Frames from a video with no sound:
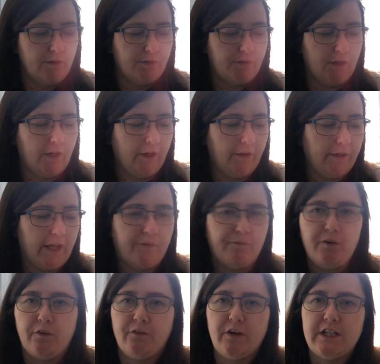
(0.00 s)
So yeah,
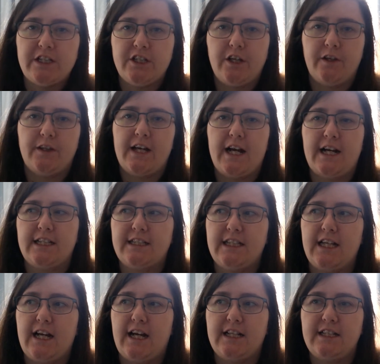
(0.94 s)
feel free to do
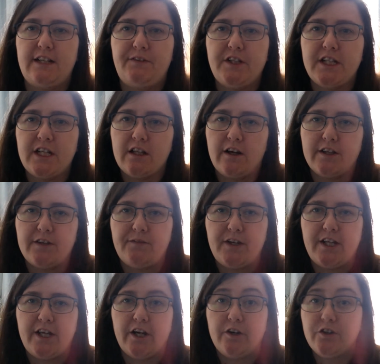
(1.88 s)
that and if you did like the
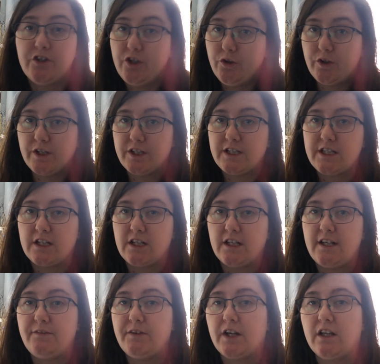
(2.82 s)
video do consider
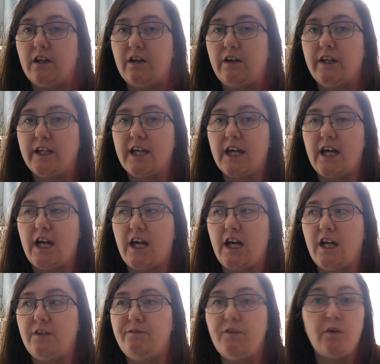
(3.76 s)
leaving a like
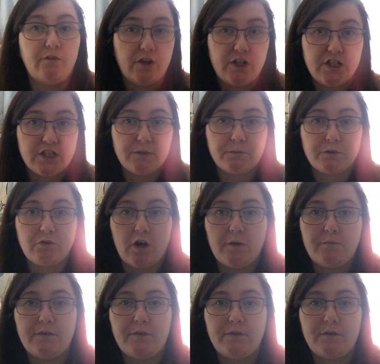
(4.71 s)
and feel free to subscribe